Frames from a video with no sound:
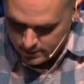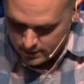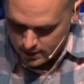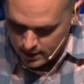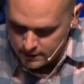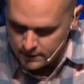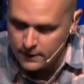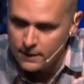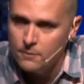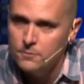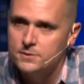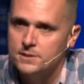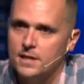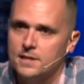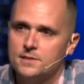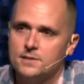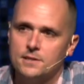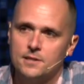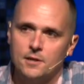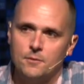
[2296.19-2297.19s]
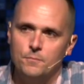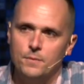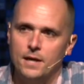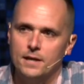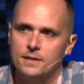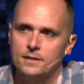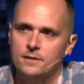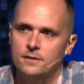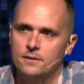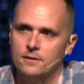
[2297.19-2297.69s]
And then I was asked to come back
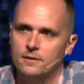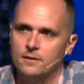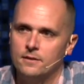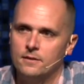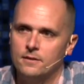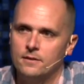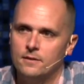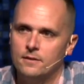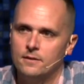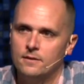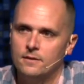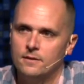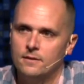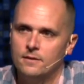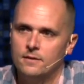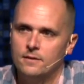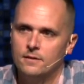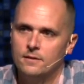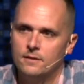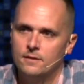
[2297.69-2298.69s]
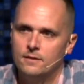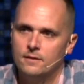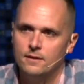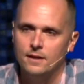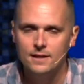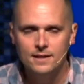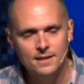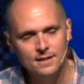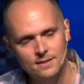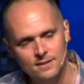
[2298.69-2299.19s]
here.
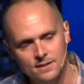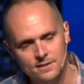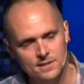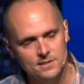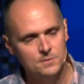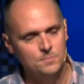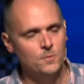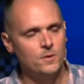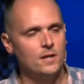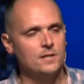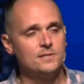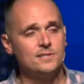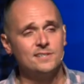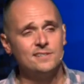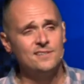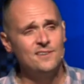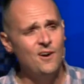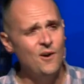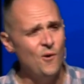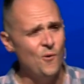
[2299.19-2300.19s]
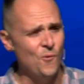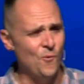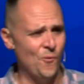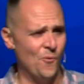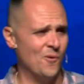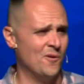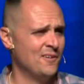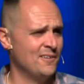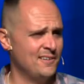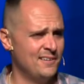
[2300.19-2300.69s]
And again, not that smart. I said, No.
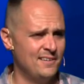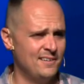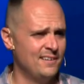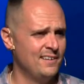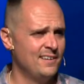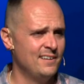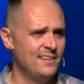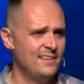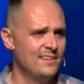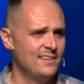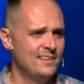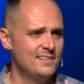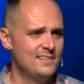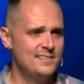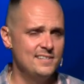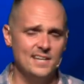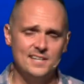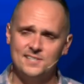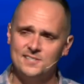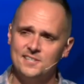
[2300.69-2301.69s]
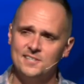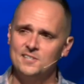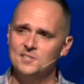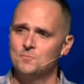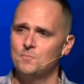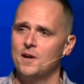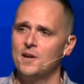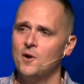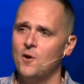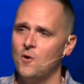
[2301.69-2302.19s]
Destin is
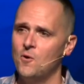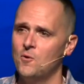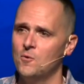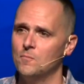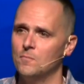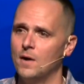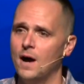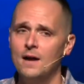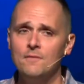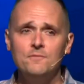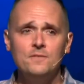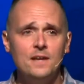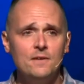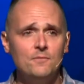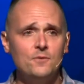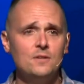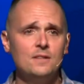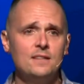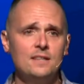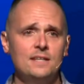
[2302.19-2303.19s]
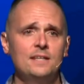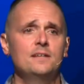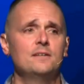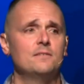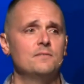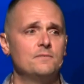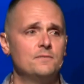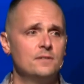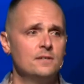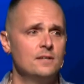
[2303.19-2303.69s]
my home. I've never
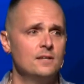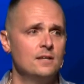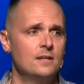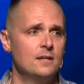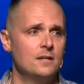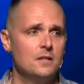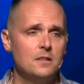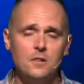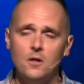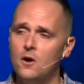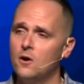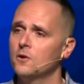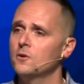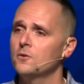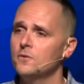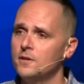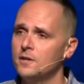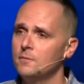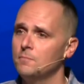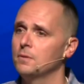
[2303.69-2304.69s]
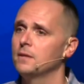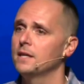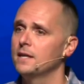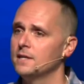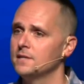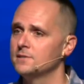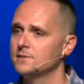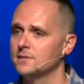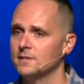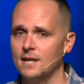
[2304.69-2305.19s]
lived longer than a
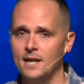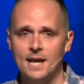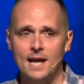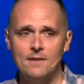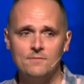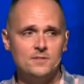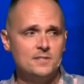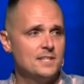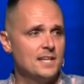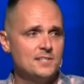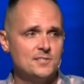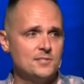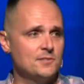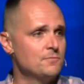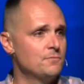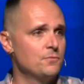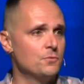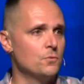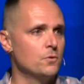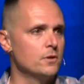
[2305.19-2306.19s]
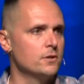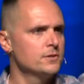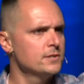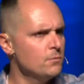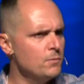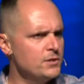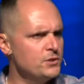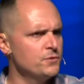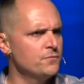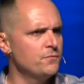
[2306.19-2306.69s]
place than I have in Destin, Florida. You say,
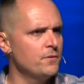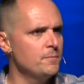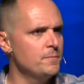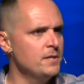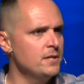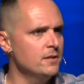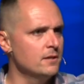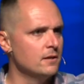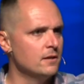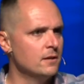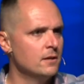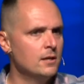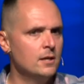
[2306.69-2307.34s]
wait, you're from here.